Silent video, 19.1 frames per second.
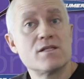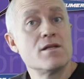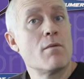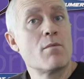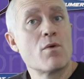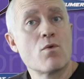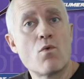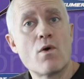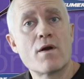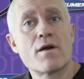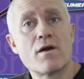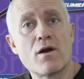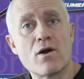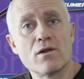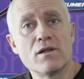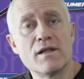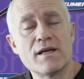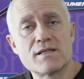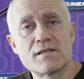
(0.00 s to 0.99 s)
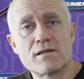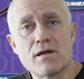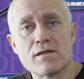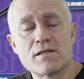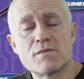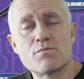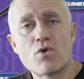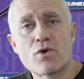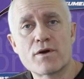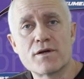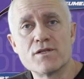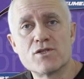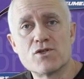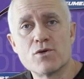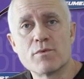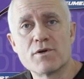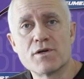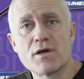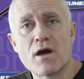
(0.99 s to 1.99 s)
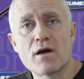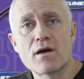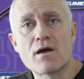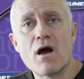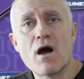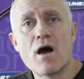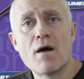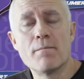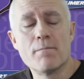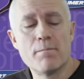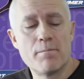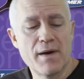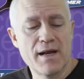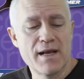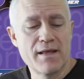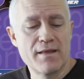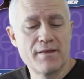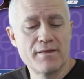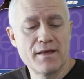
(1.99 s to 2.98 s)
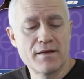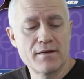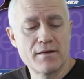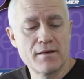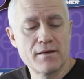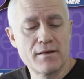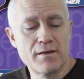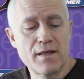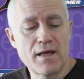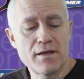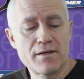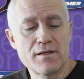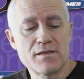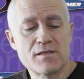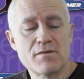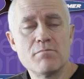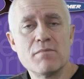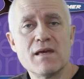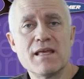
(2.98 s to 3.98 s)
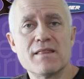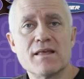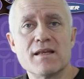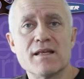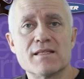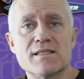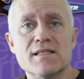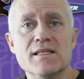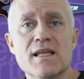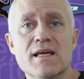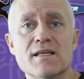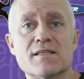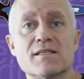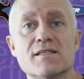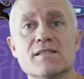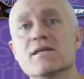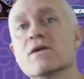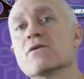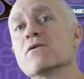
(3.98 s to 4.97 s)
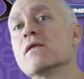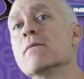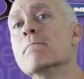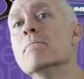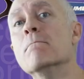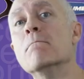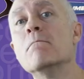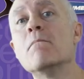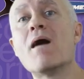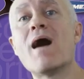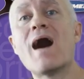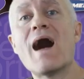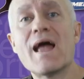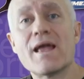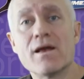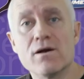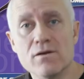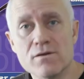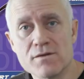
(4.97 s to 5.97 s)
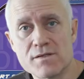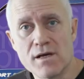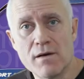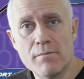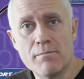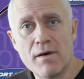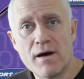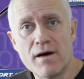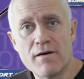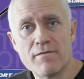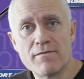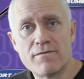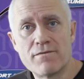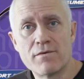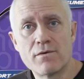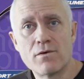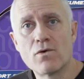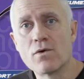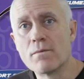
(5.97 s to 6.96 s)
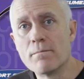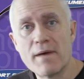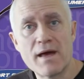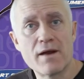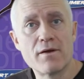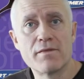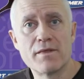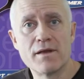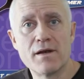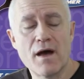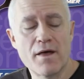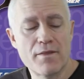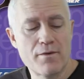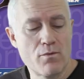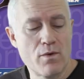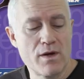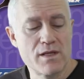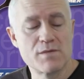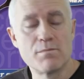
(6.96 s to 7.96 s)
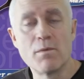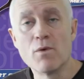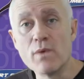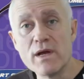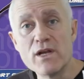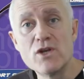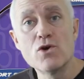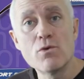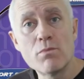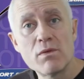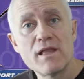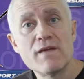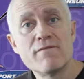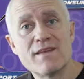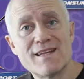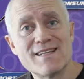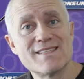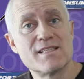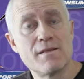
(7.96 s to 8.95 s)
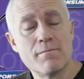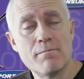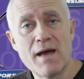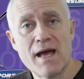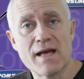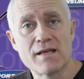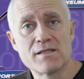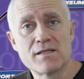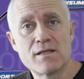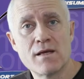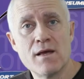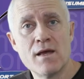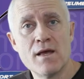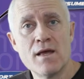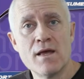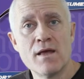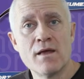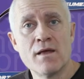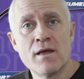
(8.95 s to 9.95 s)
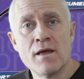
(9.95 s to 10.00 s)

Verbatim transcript: It's number one on our list at sportconsumer.com, but that, that doesn't mean that it's necessarily miles above or better than other ones, but we do believe it is the best